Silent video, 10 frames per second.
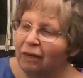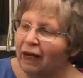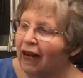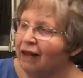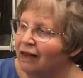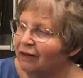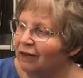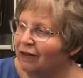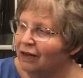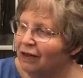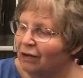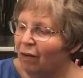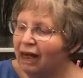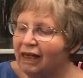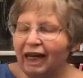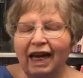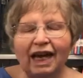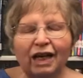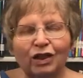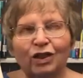piano. One
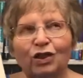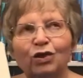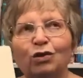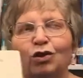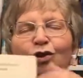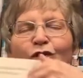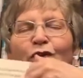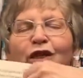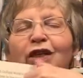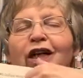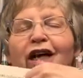day, 2 children